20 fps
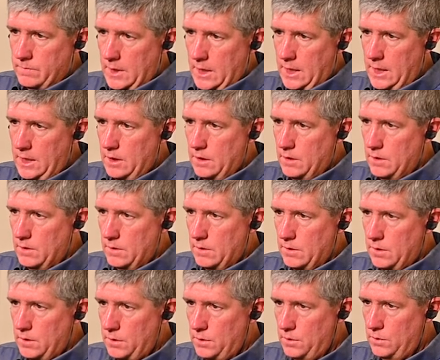
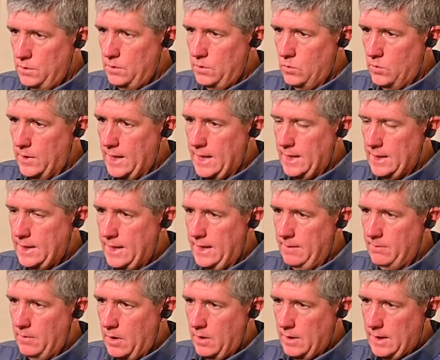here who, when I
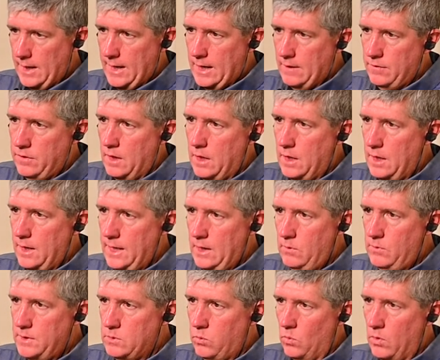came on at Athlon, he
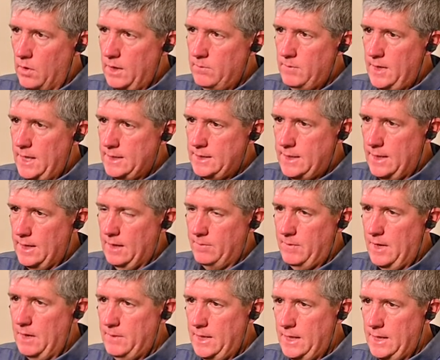was wanting me to tell him
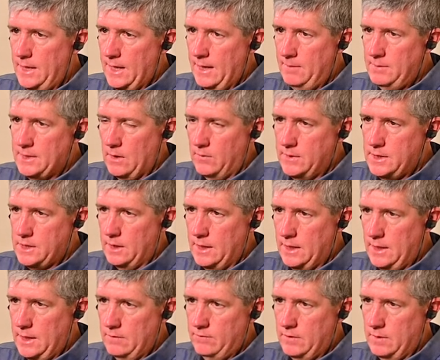how many games I was going to
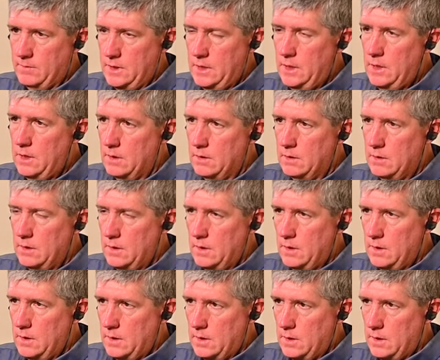give him a year.
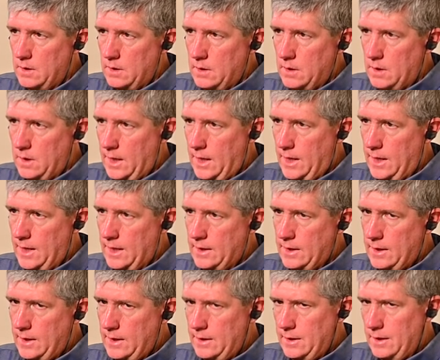
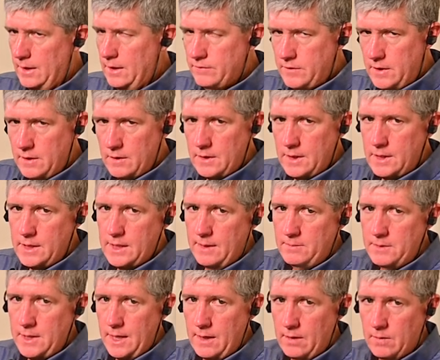And he lived here in the
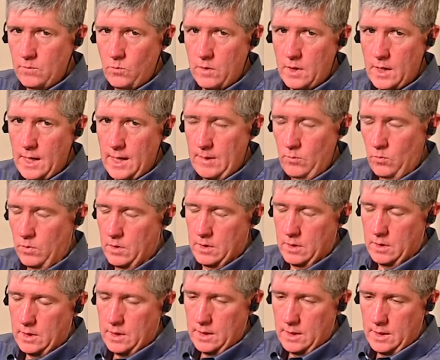same town where I
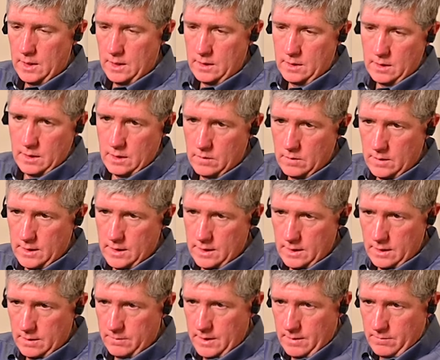work, you know, and
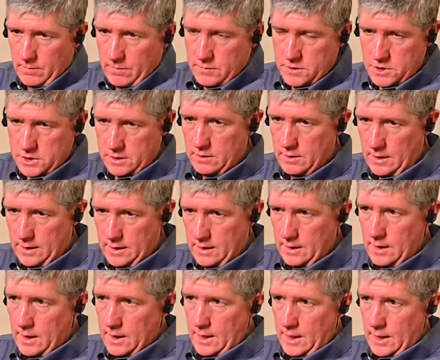
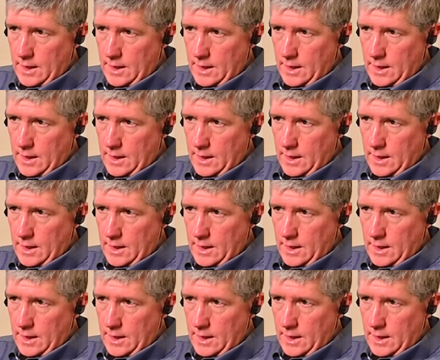generally